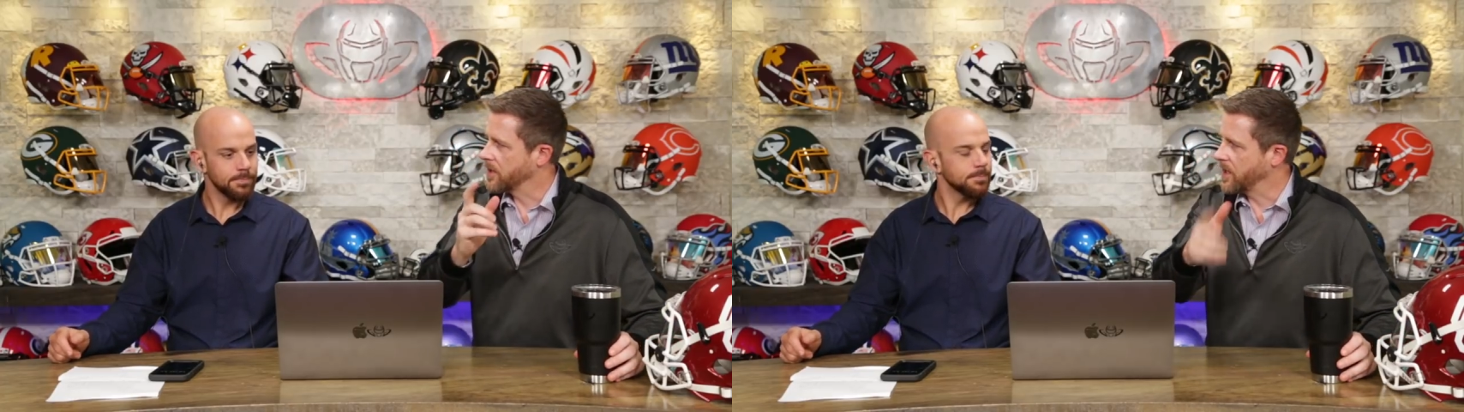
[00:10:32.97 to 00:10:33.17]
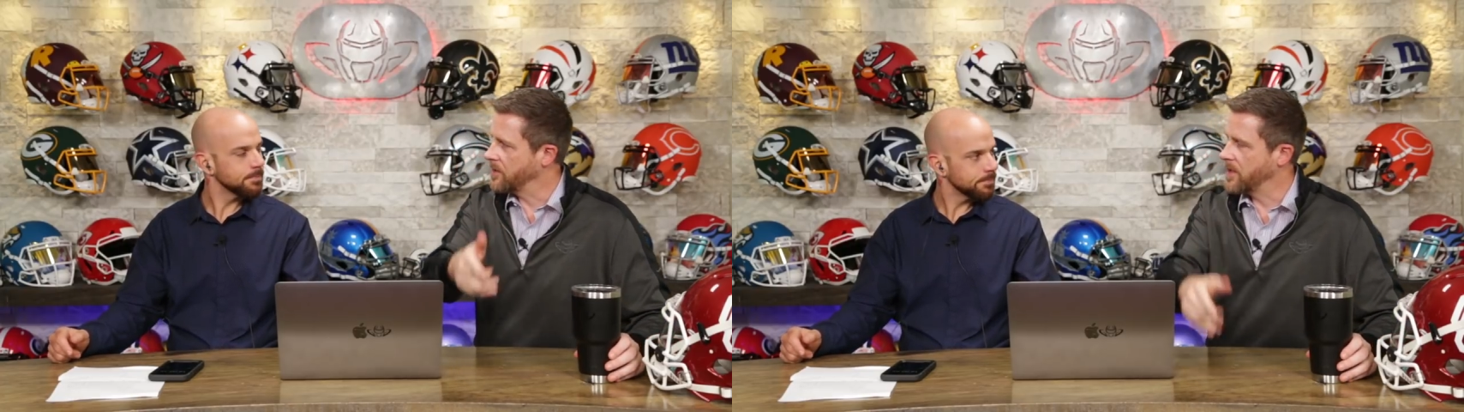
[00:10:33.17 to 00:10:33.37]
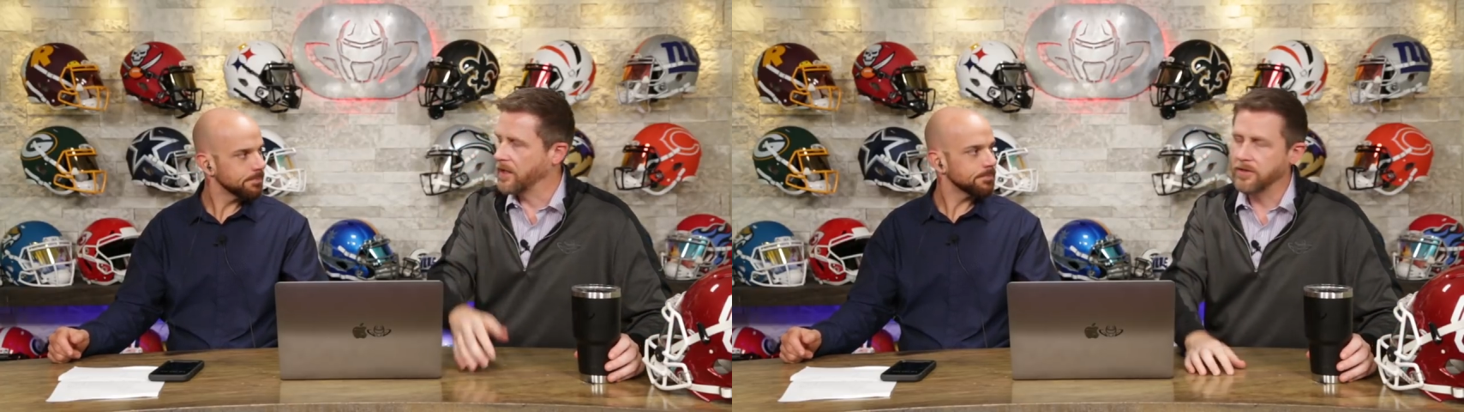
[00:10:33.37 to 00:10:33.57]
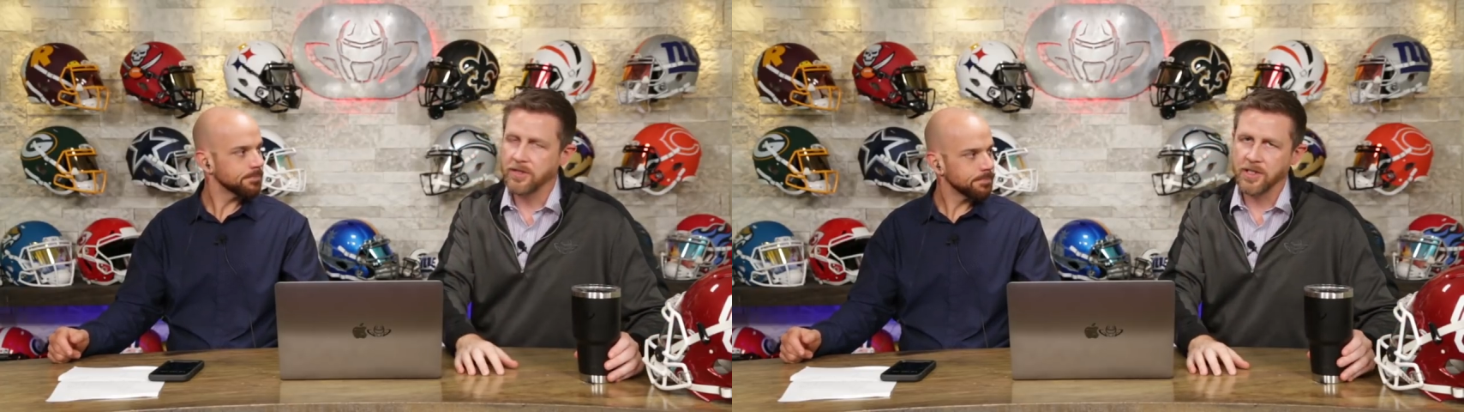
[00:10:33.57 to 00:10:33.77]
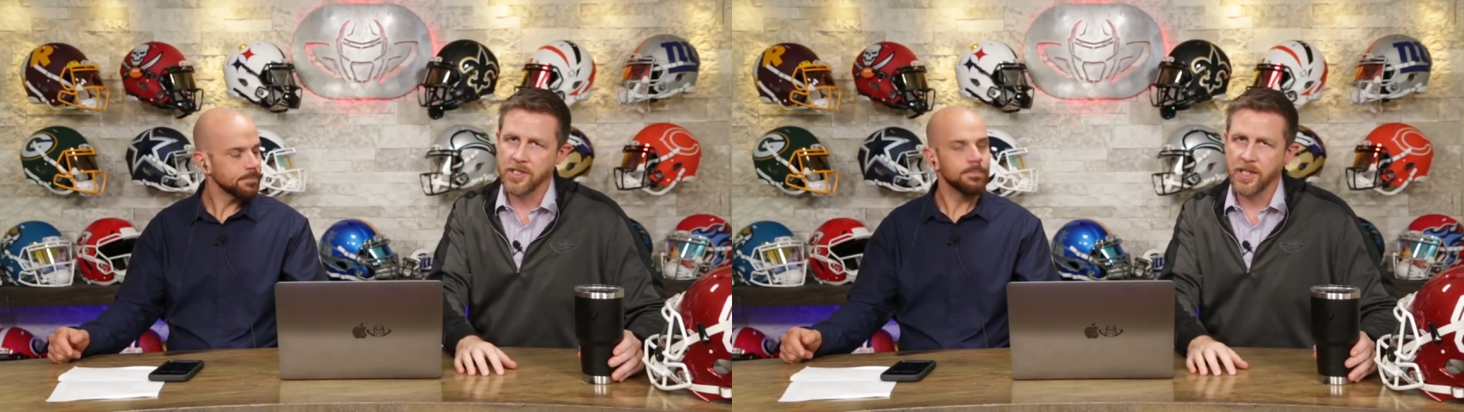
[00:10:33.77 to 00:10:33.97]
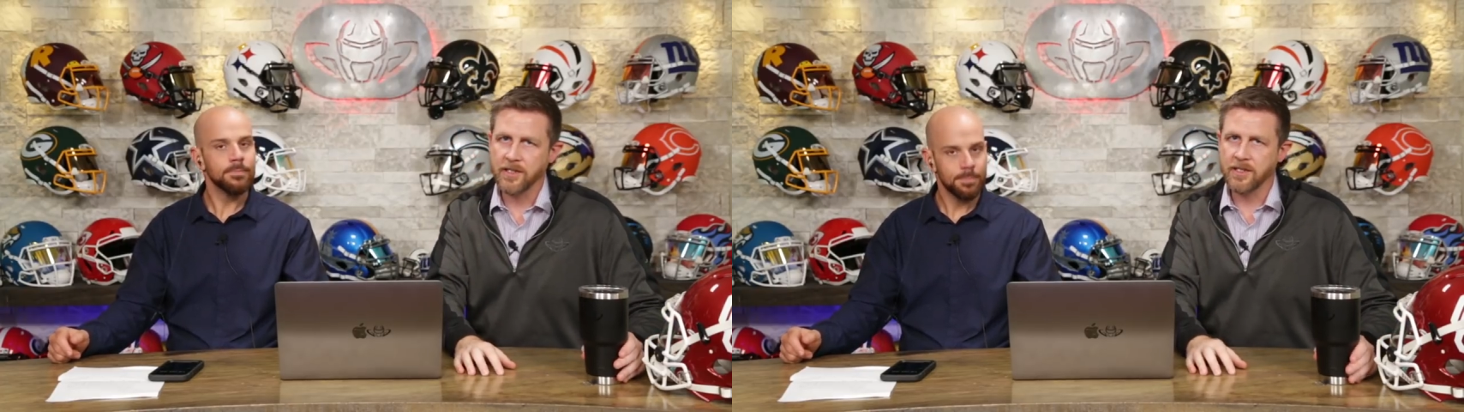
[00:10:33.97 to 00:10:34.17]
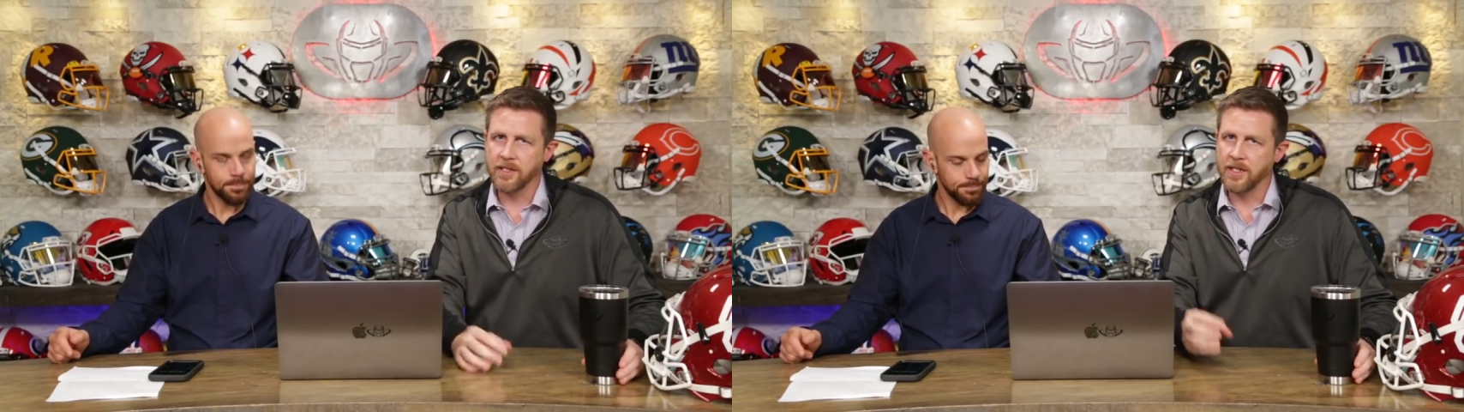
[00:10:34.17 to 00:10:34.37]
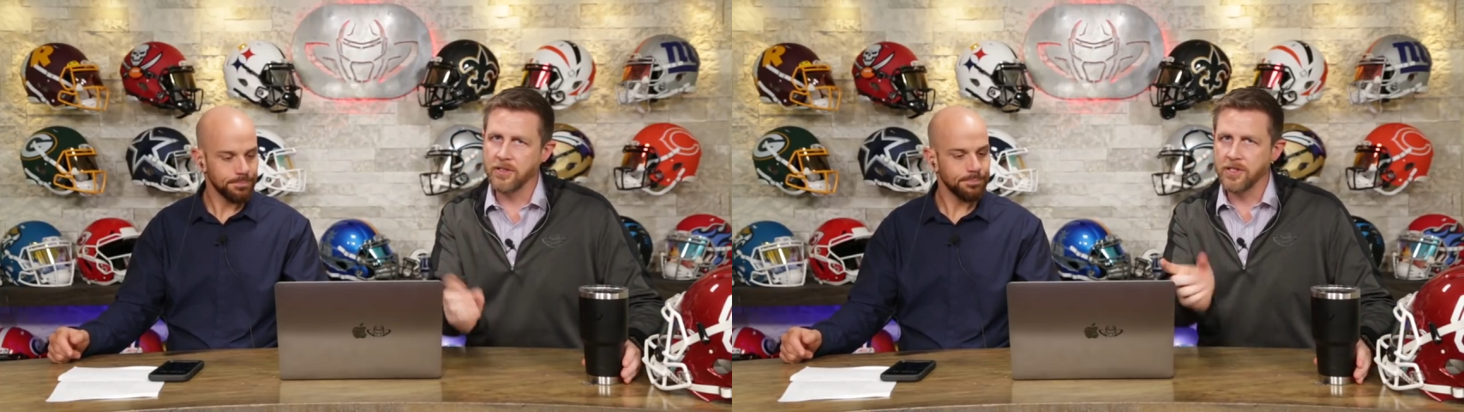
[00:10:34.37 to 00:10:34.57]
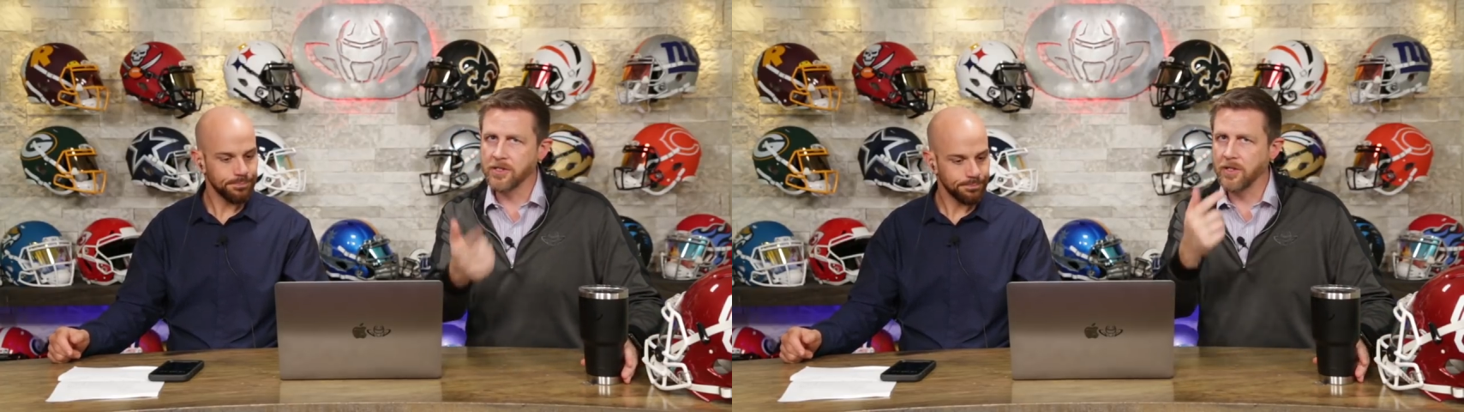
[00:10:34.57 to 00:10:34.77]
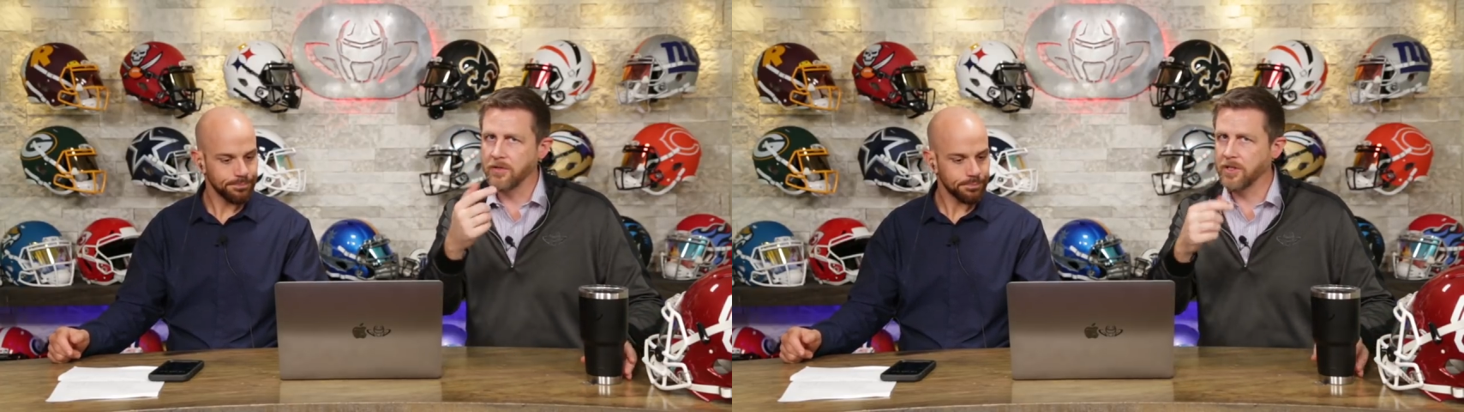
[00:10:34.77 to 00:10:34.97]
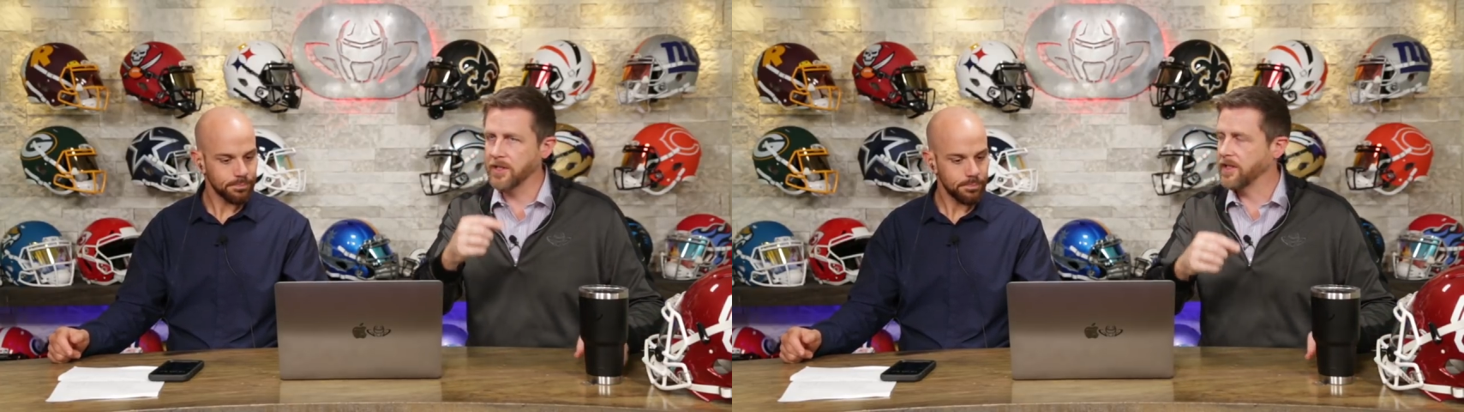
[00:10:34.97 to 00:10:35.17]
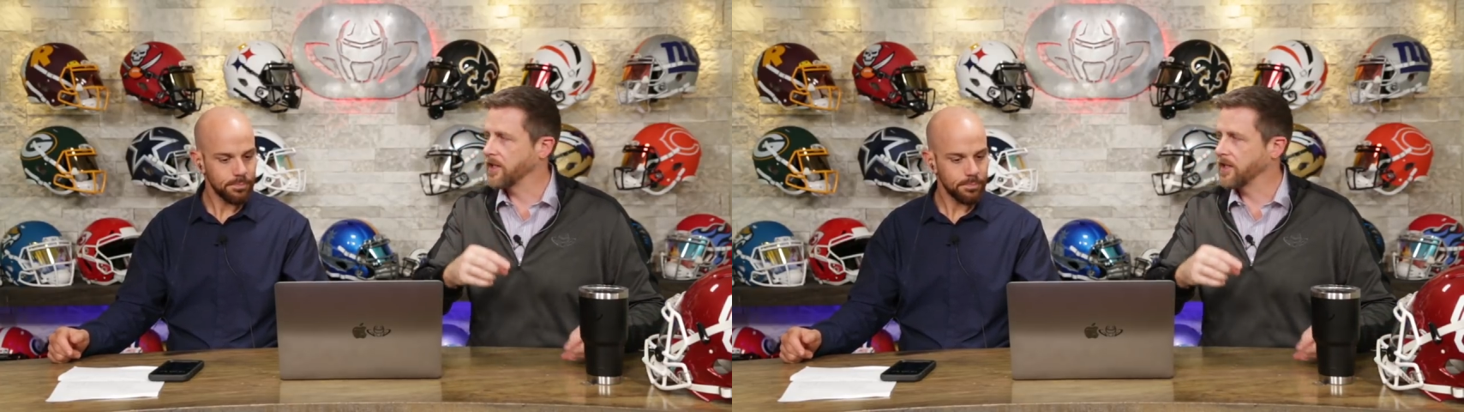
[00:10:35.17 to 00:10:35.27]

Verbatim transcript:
Speaker 1: We're going to email it to you, Justin, and then you just go click